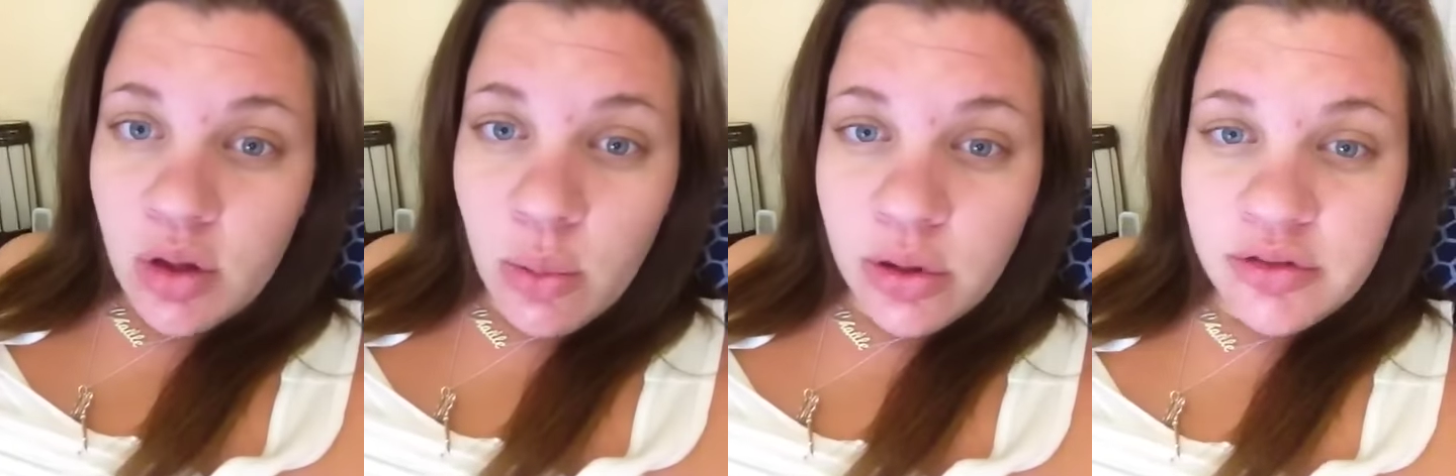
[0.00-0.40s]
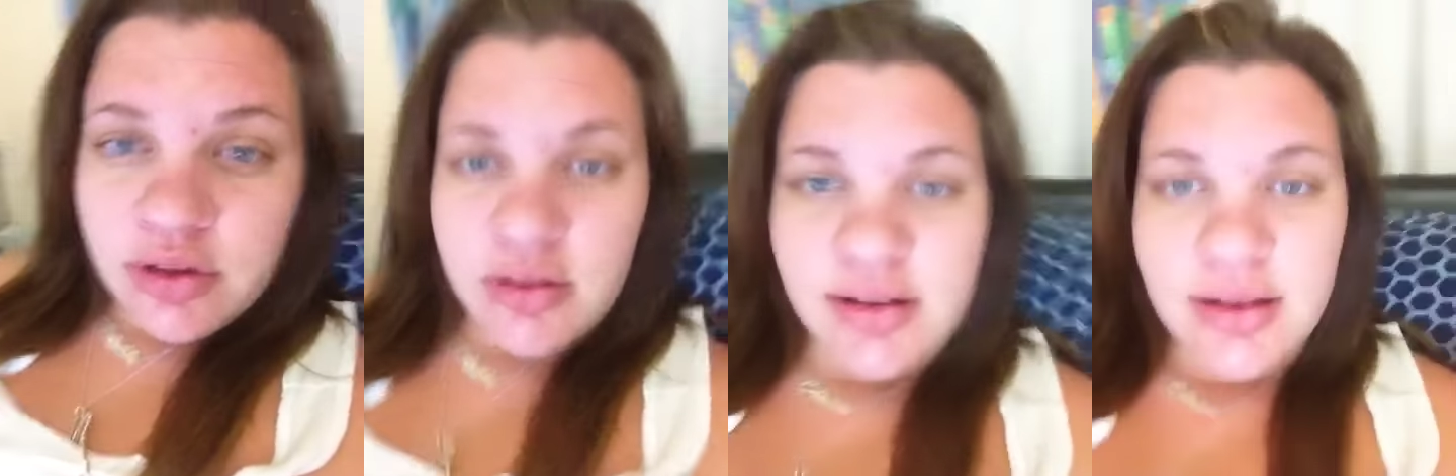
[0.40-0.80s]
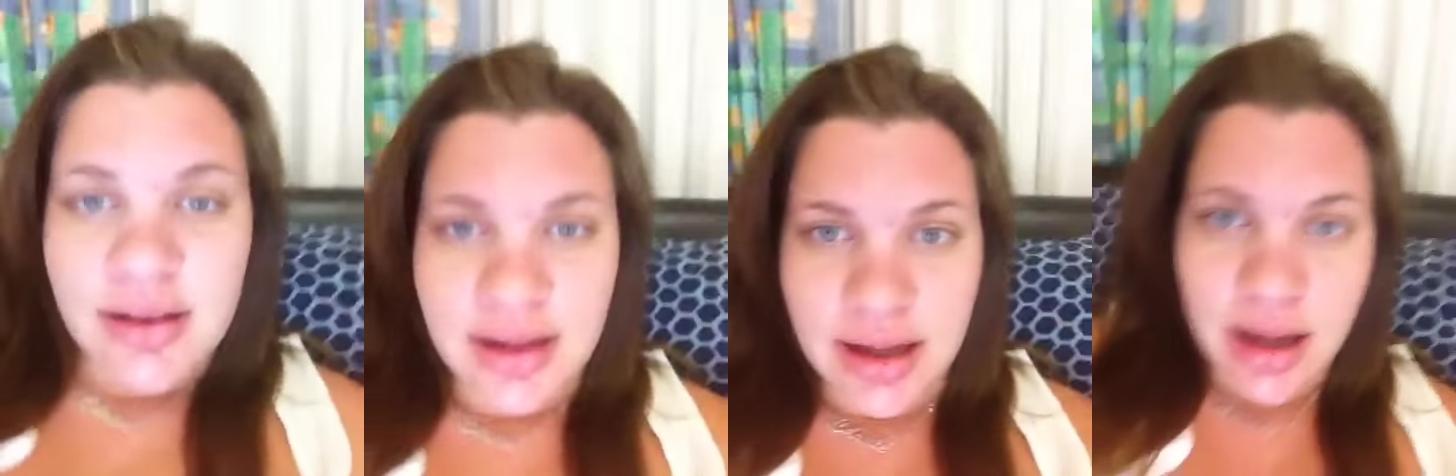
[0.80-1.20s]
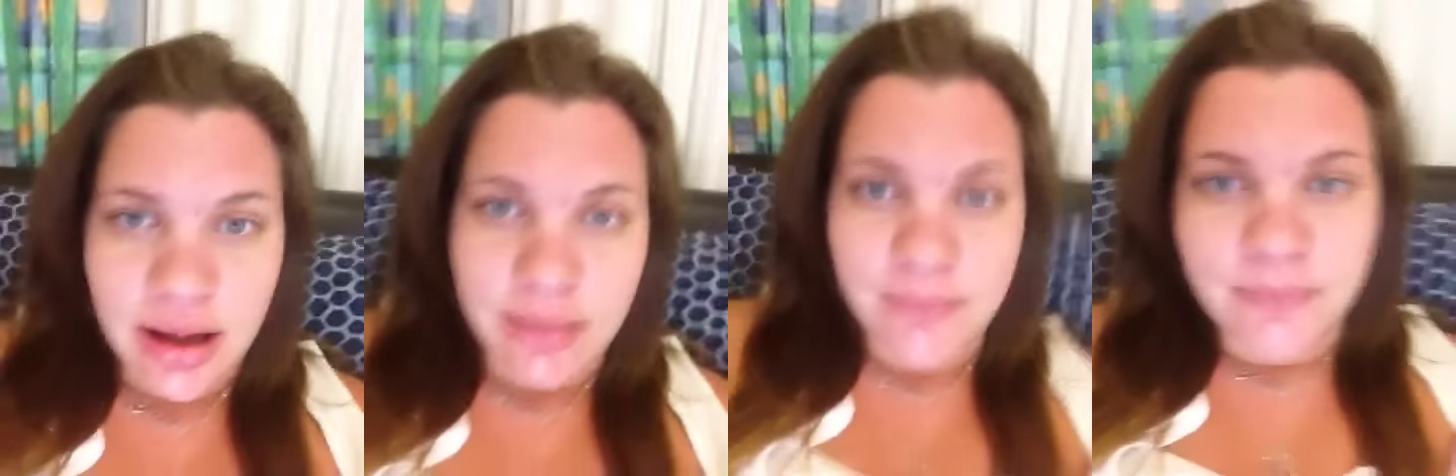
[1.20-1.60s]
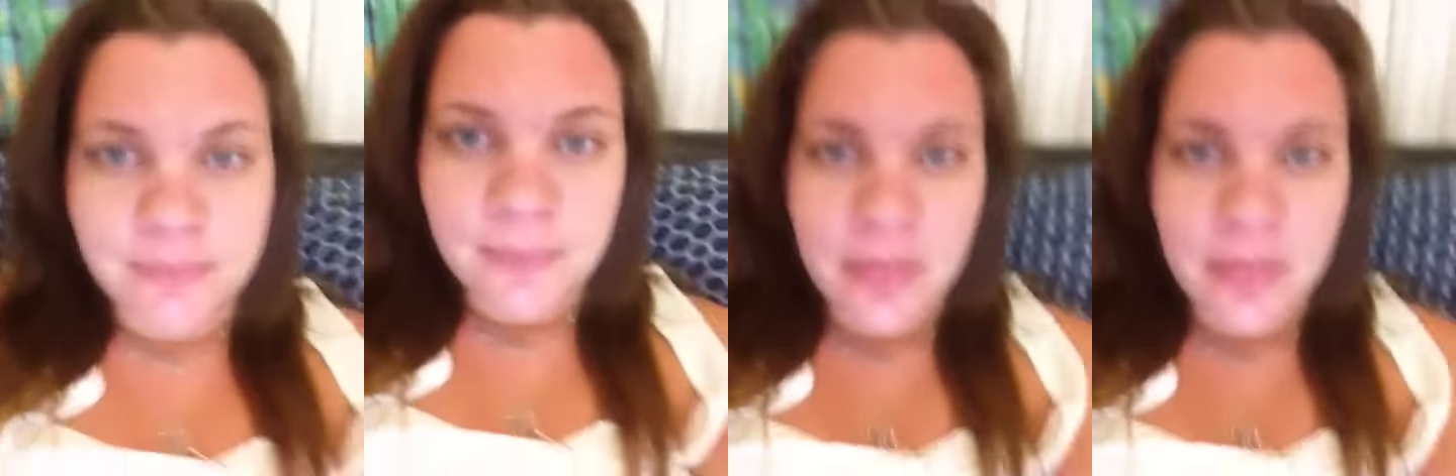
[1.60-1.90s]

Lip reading: Whilst I was in the